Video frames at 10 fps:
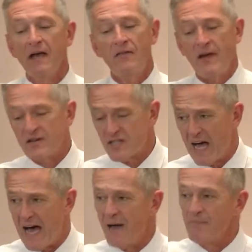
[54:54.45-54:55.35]
There's
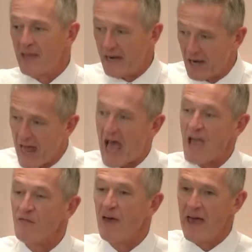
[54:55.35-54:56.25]
time that
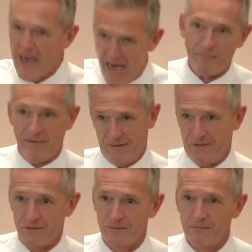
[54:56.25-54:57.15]
life happens.